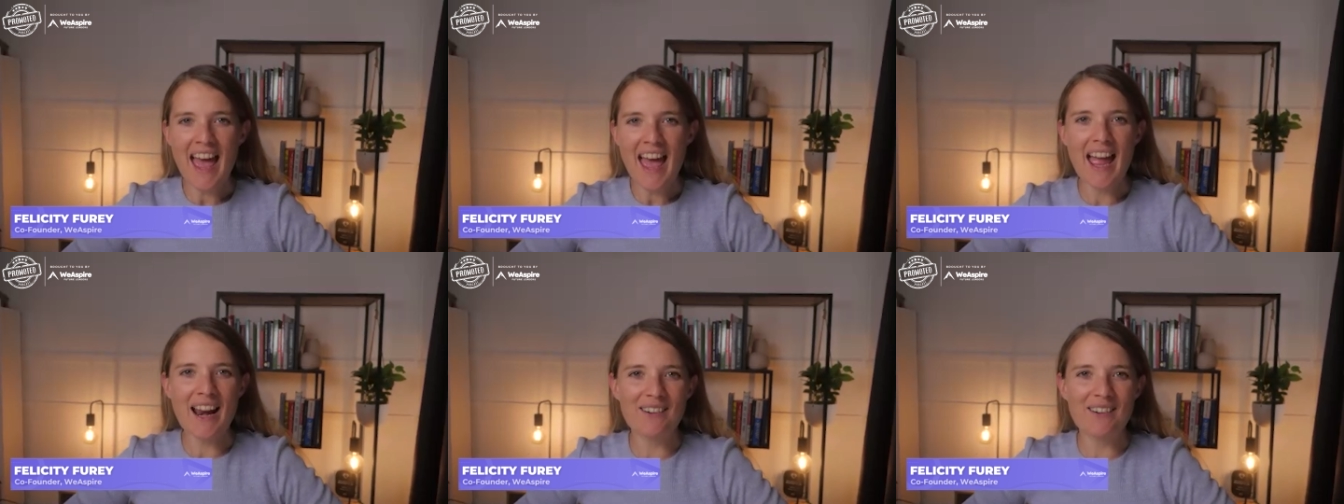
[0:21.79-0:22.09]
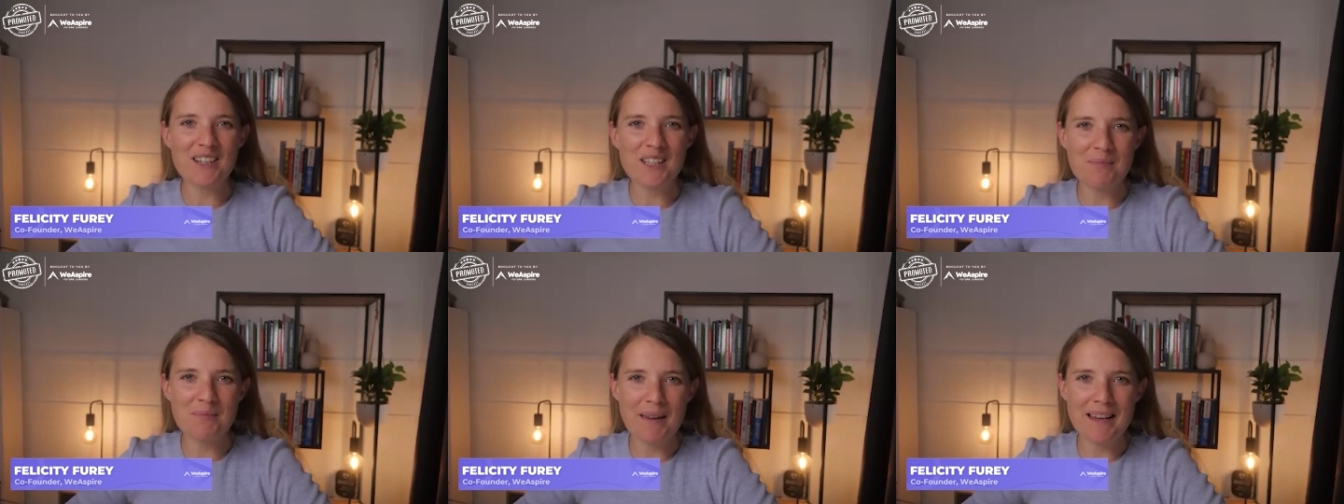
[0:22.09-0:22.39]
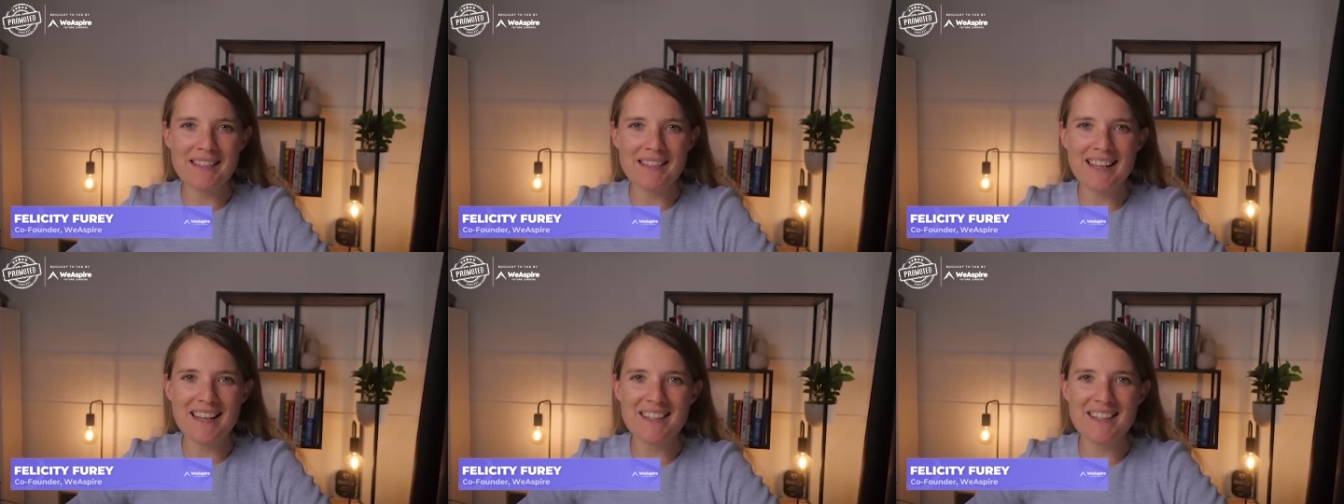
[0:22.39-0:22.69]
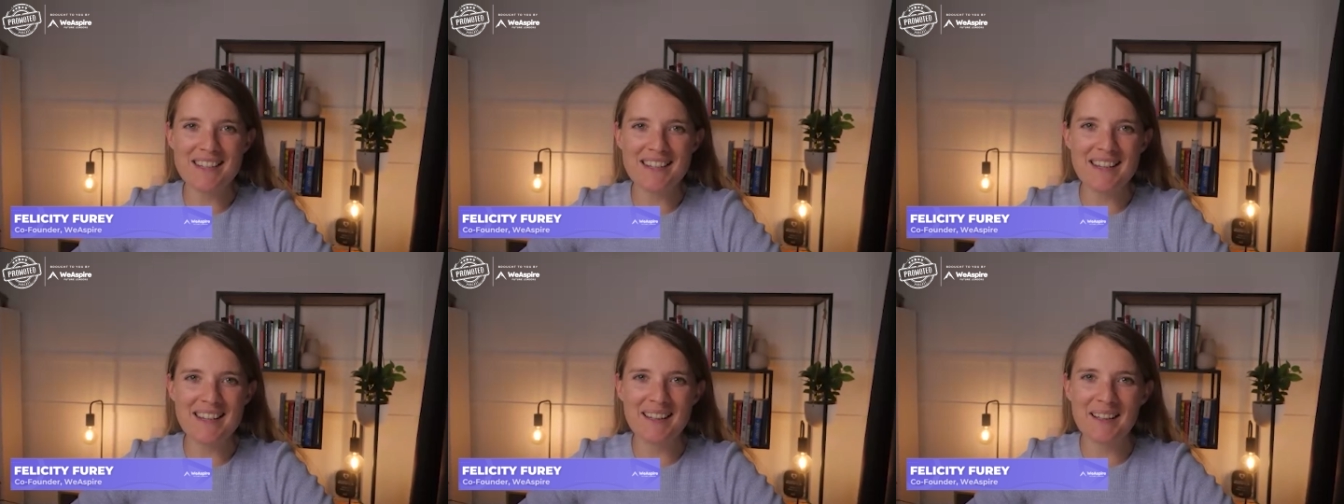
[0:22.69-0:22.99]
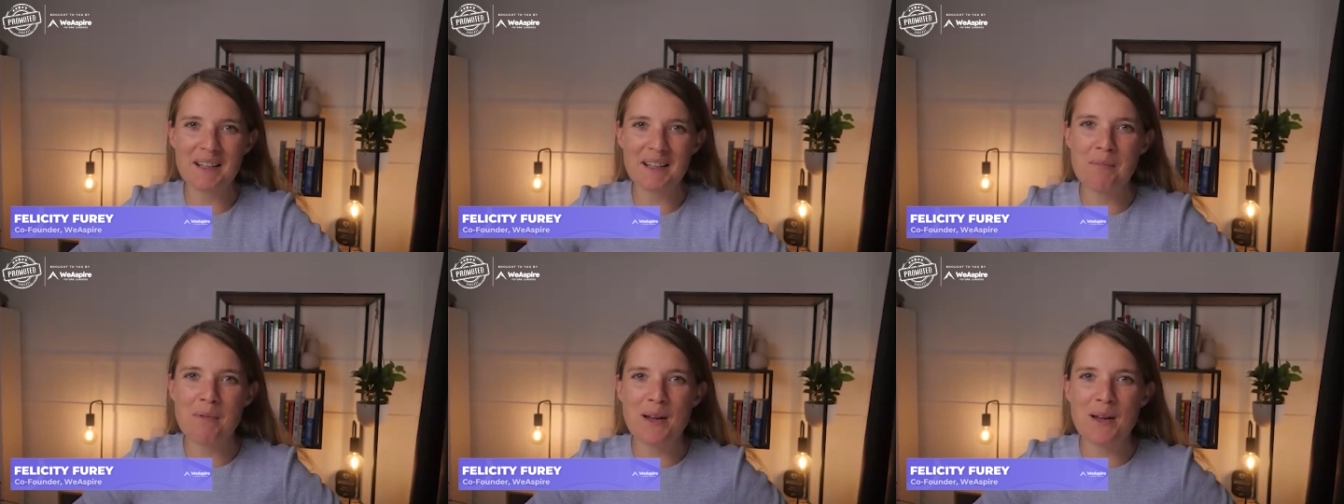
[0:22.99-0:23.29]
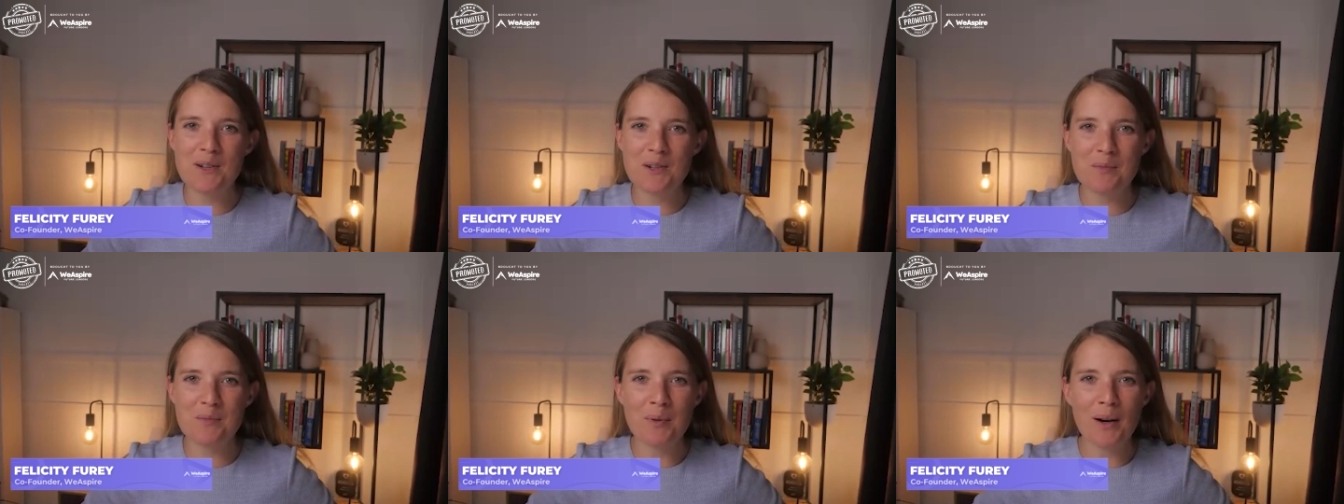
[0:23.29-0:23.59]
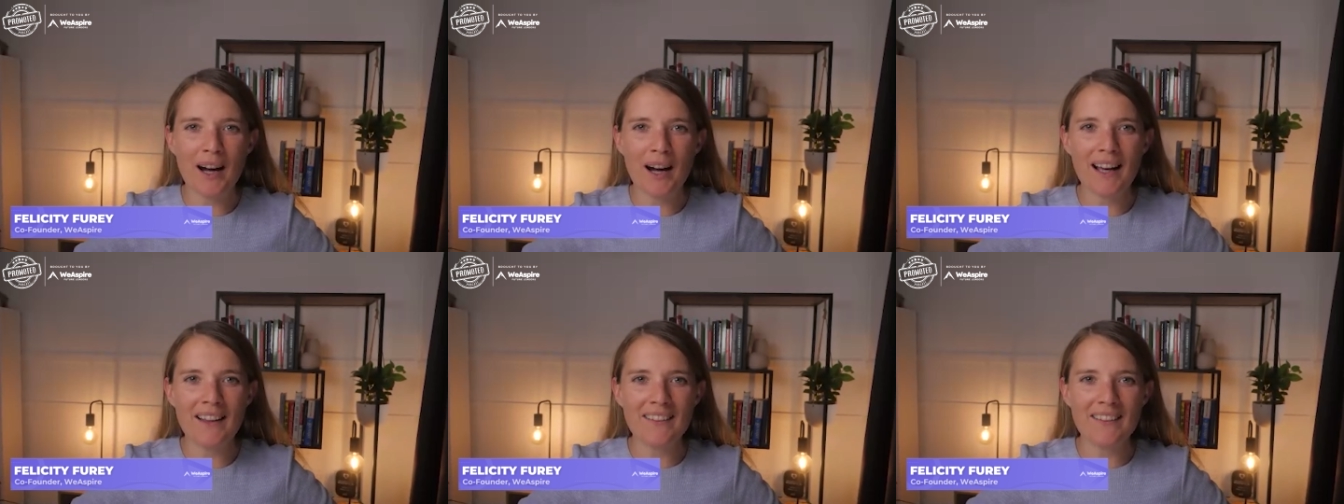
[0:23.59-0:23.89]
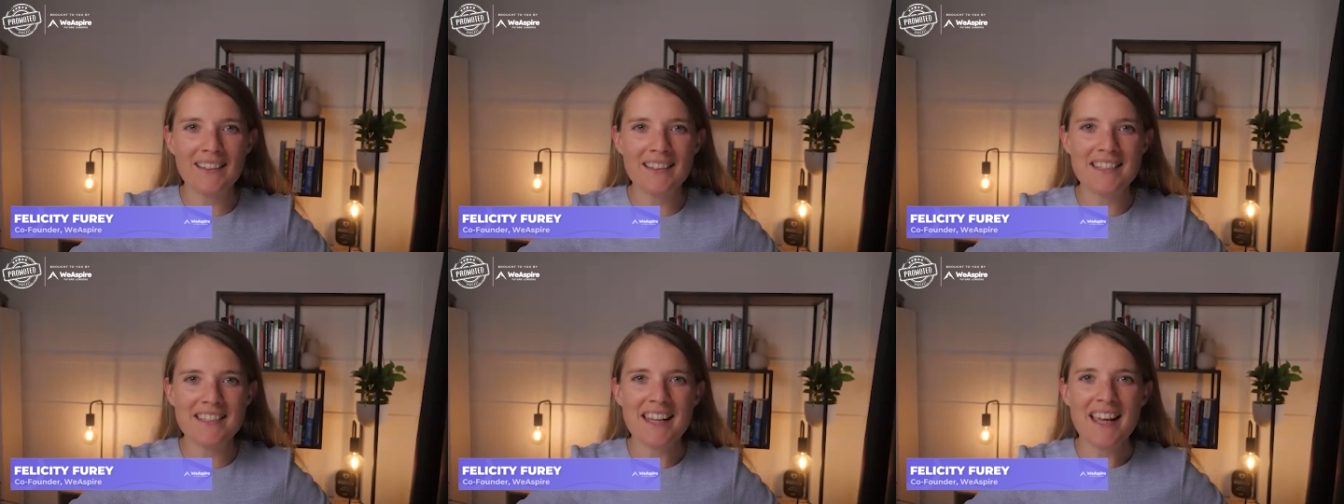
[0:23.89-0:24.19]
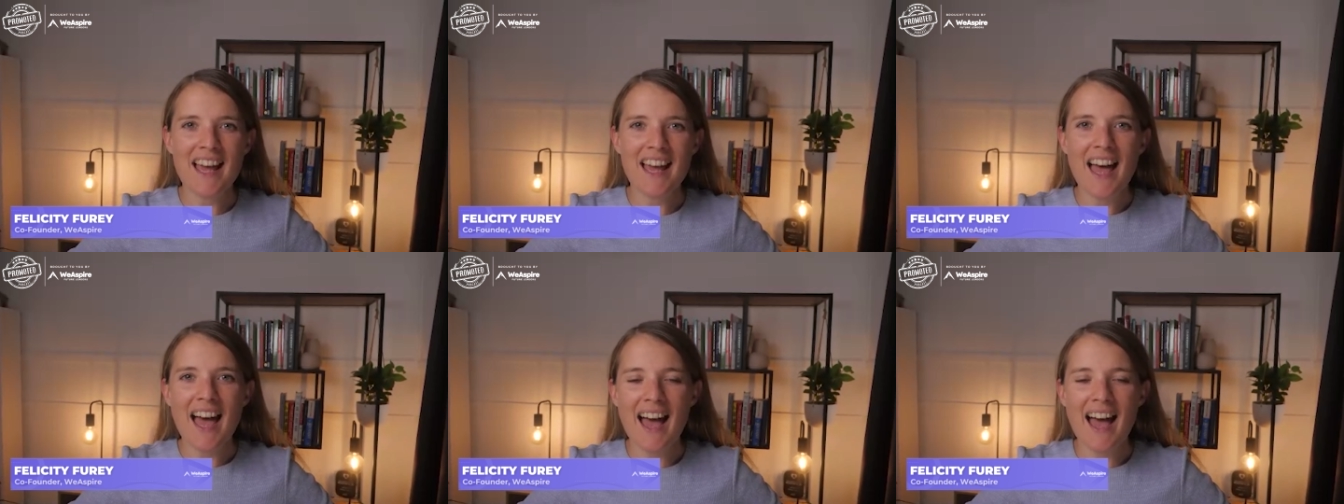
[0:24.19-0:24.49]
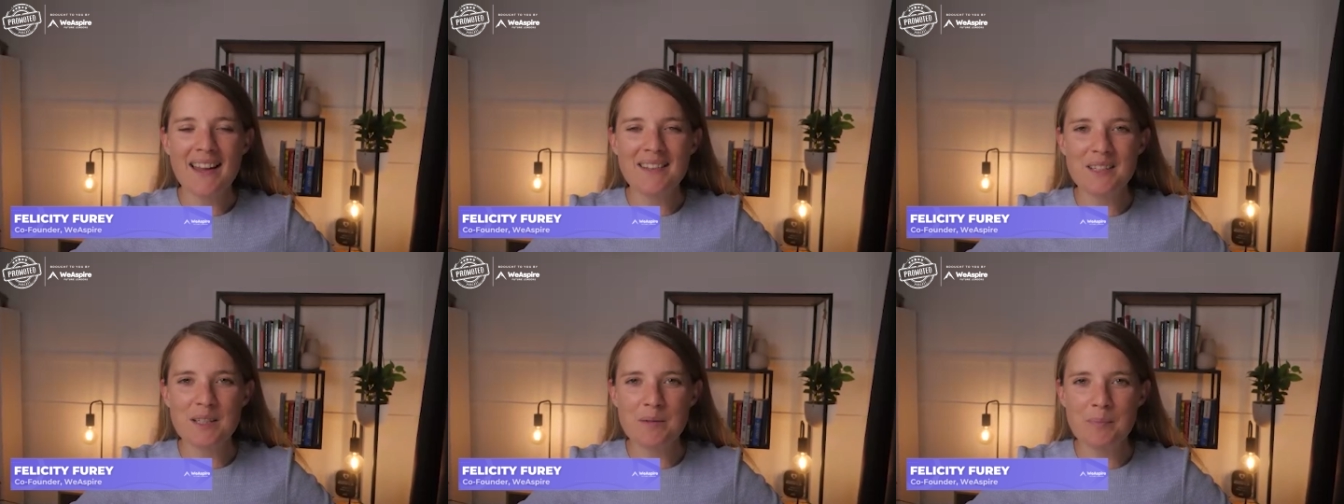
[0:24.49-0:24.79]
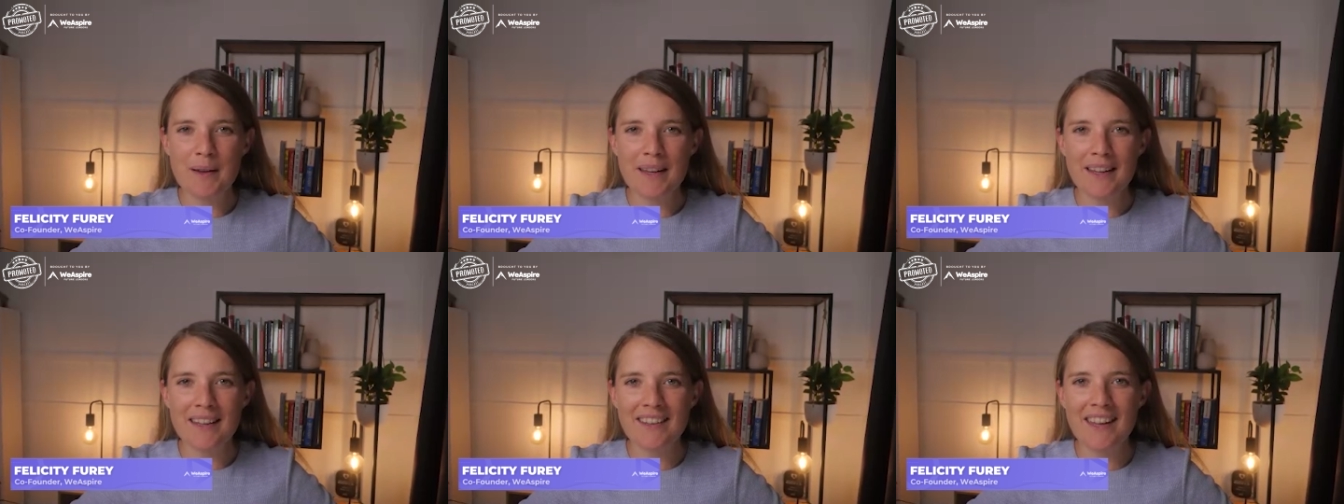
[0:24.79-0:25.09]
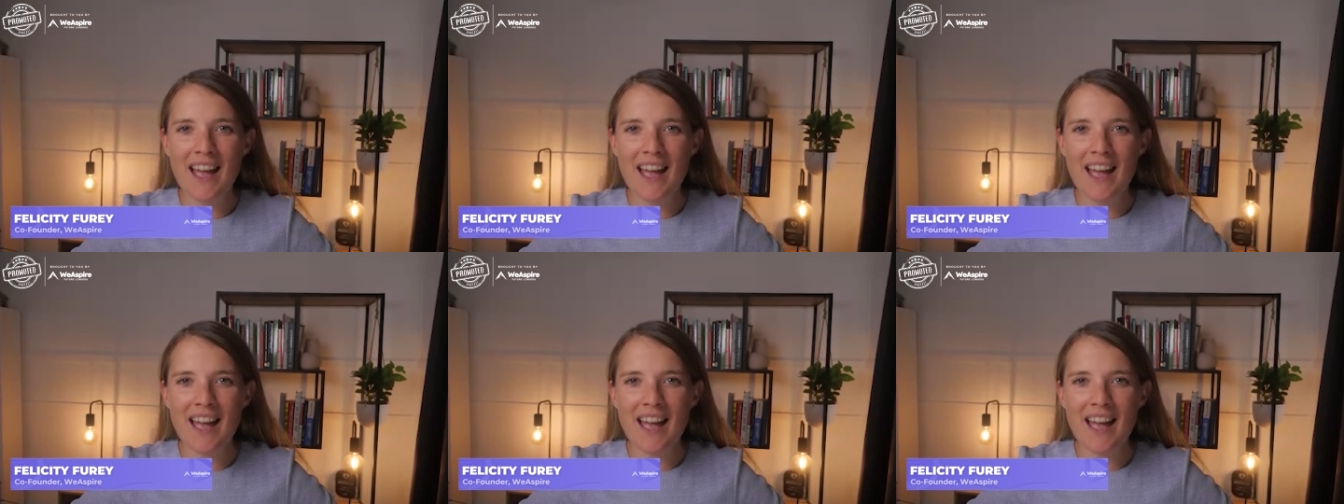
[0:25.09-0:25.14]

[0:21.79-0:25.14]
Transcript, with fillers: aerospace engineer, commercial pilot, and speaker.